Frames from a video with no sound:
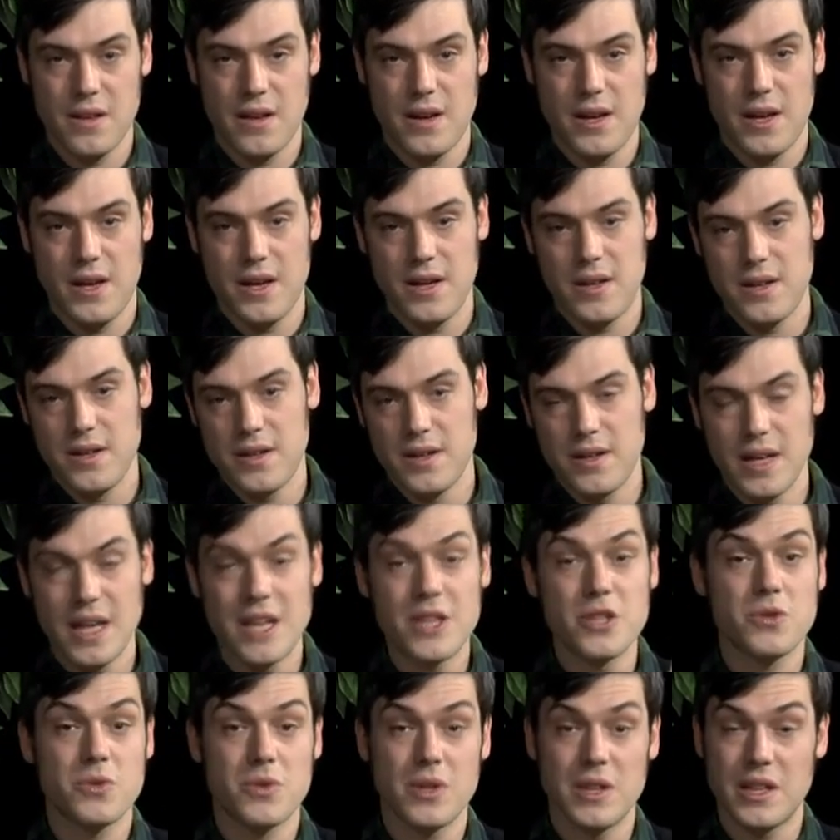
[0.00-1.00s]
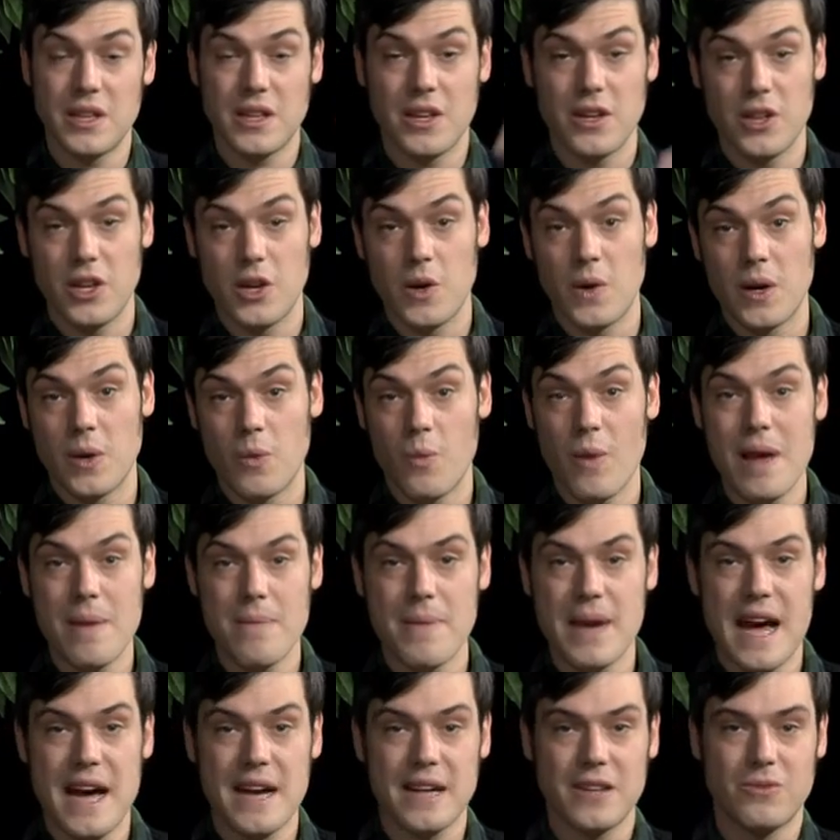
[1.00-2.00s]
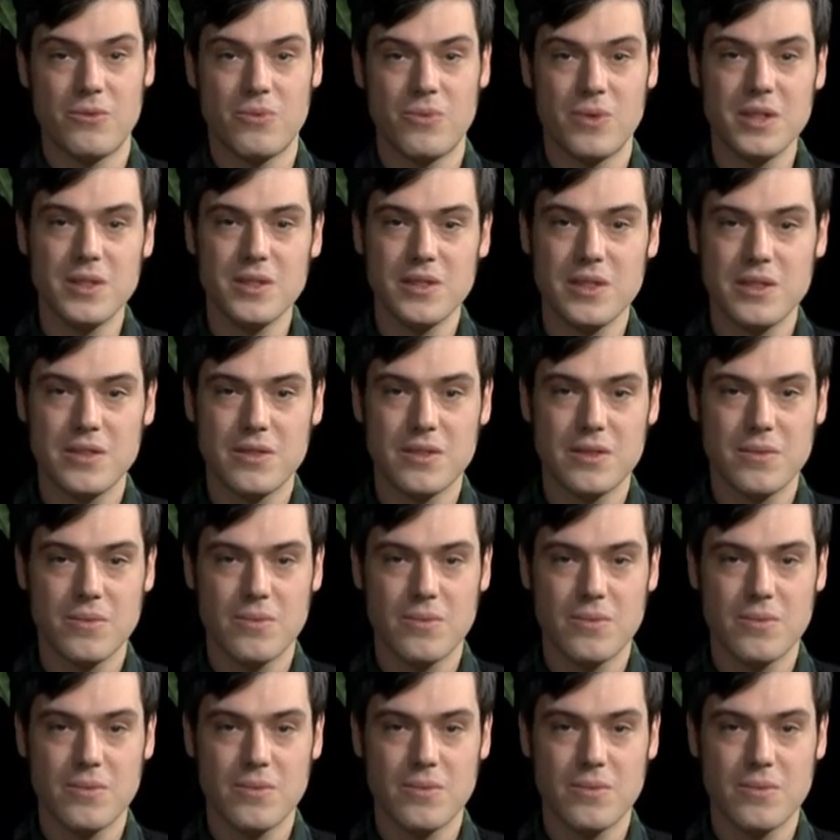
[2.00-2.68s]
uh, history that going way back, and really,